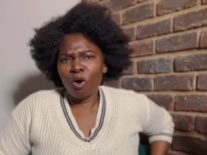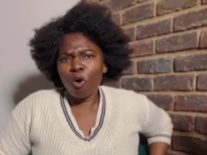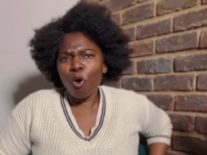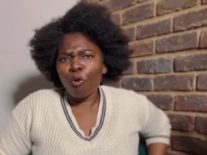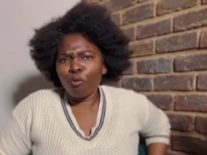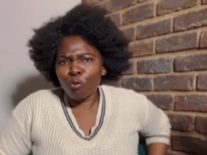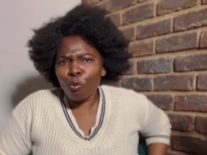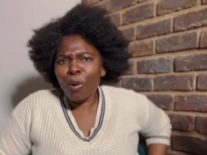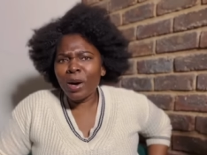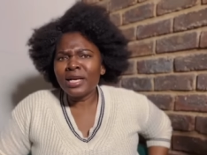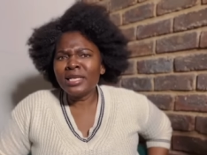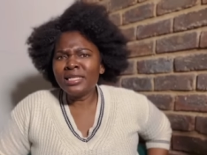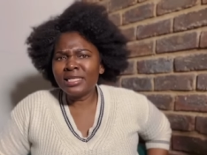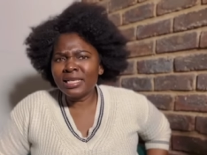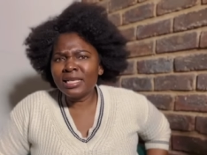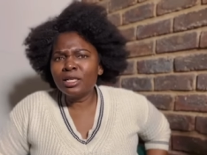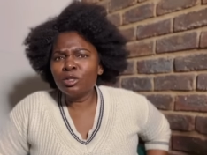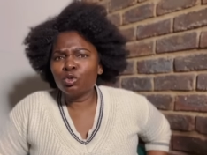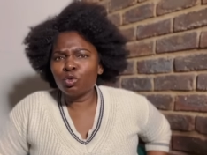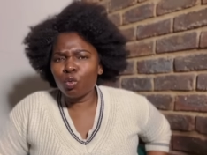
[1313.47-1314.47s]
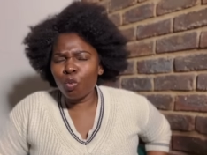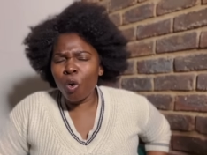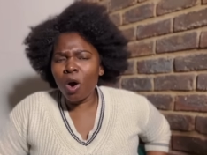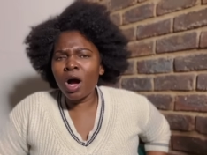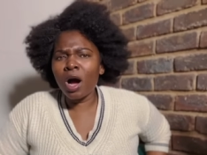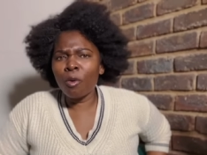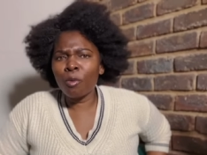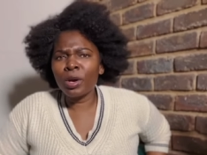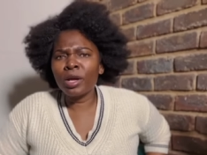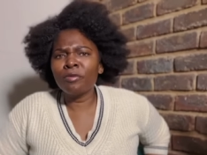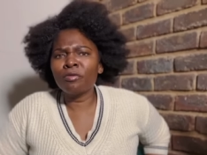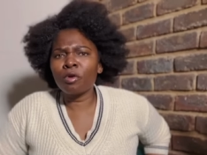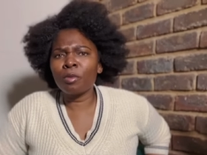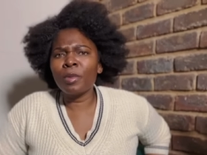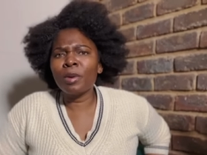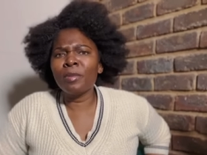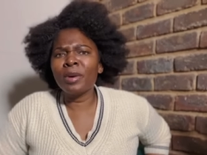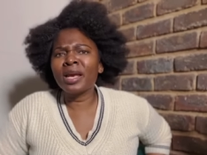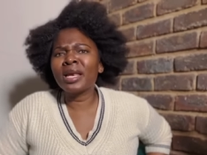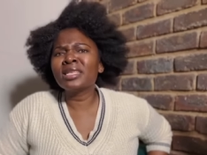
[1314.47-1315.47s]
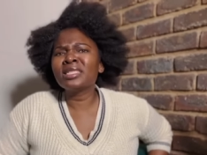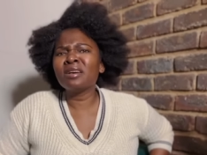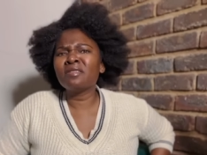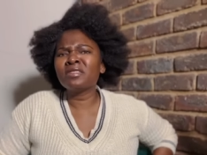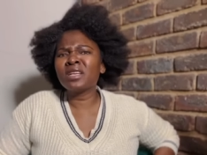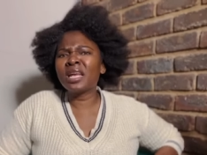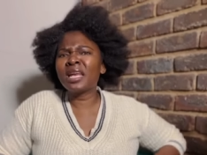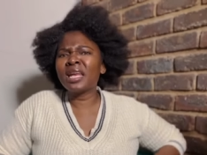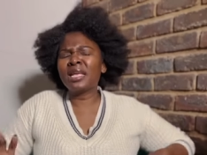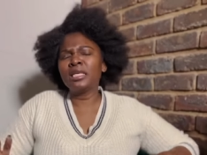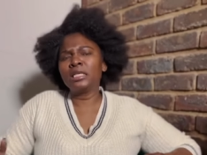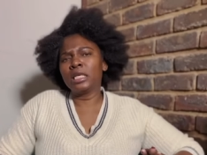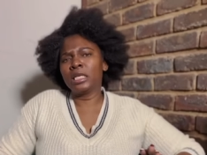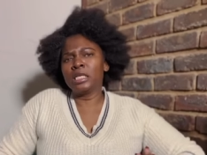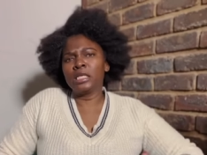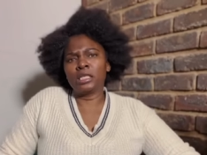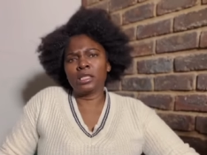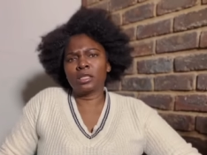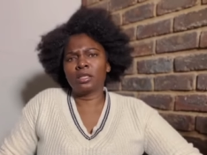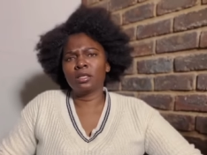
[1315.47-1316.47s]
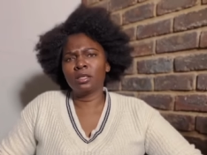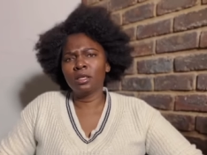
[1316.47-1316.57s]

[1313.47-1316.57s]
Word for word: of wanting to walk away from a marriage after nine days?